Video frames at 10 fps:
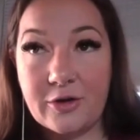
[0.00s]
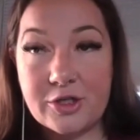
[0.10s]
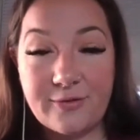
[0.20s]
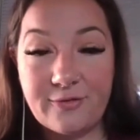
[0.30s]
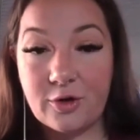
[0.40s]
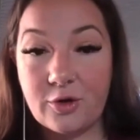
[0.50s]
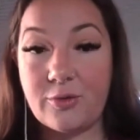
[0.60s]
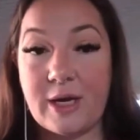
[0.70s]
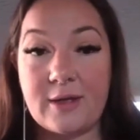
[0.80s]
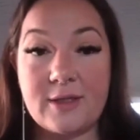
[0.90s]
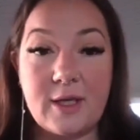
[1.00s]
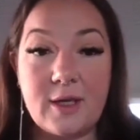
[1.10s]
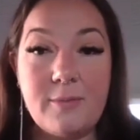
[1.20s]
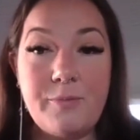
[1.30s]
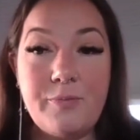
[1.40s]
energy for
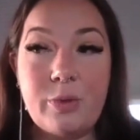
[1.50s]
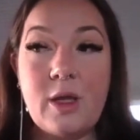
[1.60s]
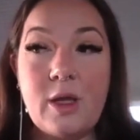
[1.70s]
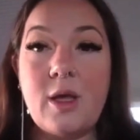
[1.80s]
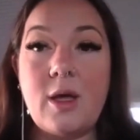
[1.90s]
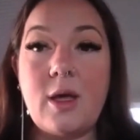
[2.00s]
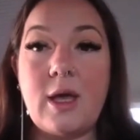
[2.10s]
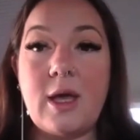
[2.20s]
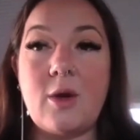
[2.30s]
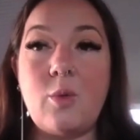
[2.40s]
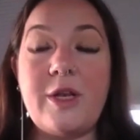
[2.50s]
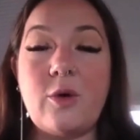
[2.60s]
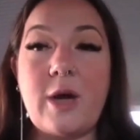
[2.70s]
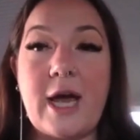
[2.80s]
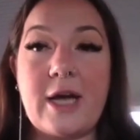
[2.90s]
granted and we
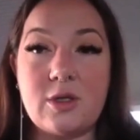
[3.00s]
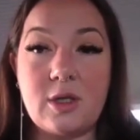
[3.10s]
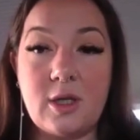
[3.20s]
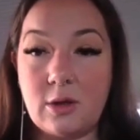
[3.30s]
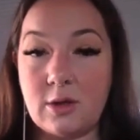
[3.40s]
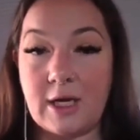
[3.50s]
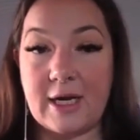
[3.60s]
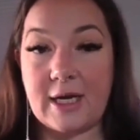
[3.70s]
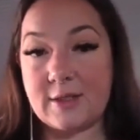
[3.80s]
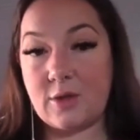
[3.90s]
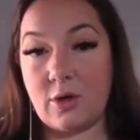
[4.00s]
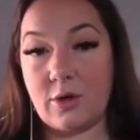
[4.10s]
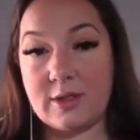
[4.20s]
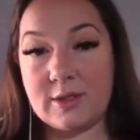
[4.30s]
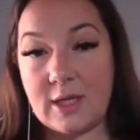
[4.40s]
don't actually look at it as
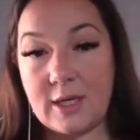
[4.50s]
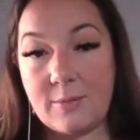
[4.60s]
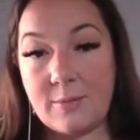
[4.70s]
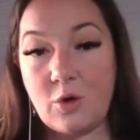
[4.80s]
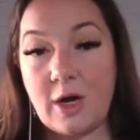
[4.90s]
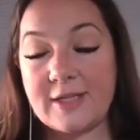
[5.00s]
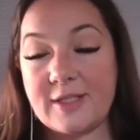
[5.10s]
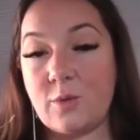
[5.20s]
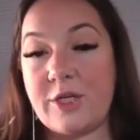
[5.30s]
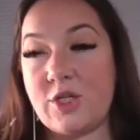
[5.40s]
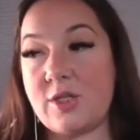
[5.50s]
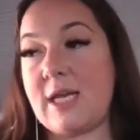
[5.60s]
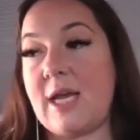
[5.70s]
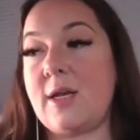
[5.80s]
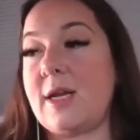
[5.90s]
currency anymore. And so we
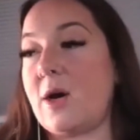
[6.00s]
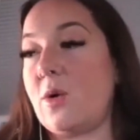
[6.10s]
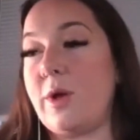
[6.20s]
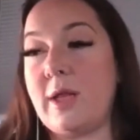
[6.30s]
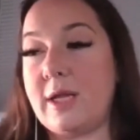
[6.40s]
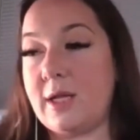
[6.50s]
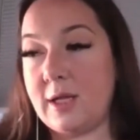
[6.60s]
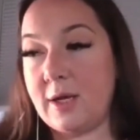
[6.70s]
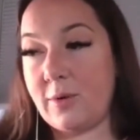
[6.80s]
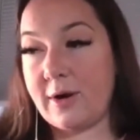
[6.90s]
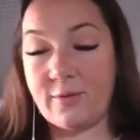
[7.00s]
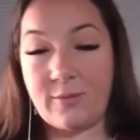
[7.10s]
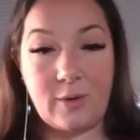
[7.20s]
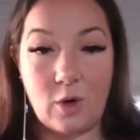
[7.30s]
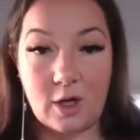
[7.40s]
just hand it out willy nilly wherever
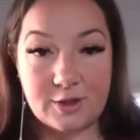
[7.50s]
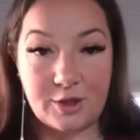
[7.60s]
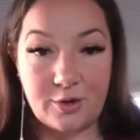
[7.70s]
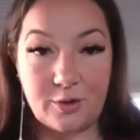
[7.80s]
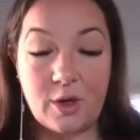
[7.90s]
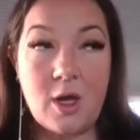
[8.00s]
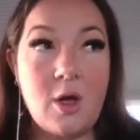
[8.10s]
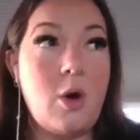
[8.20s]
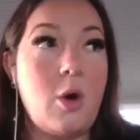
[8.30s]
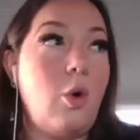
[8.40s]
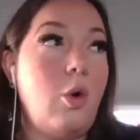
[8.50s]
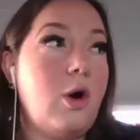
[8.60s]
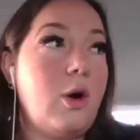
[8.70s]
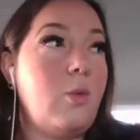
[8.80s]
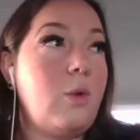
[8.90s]
we want to,
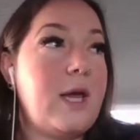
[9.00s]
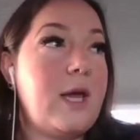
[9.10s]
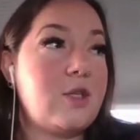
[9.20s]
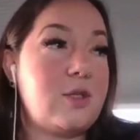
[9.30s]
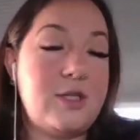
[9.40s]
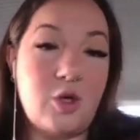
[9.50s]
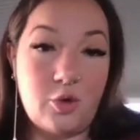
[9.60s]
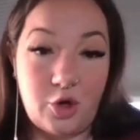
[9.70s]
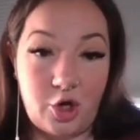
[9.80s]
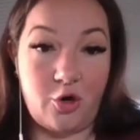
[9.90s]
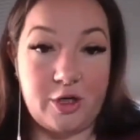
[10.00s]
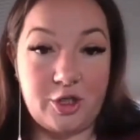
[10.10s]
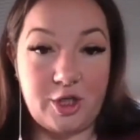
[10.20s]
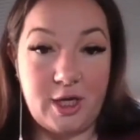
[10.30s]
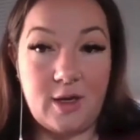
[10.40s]
or we actually don't
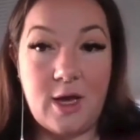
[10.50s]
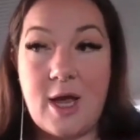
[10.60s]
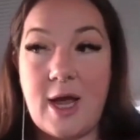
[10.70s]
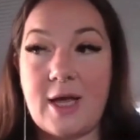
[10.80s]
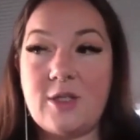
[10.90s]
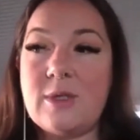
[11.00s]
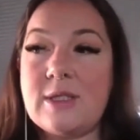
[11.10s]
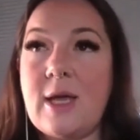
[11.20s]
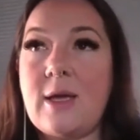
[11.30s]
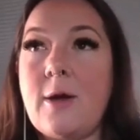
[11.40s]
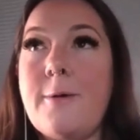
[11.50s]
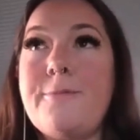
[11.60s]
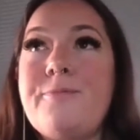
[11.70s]
nourish it. And so it's like,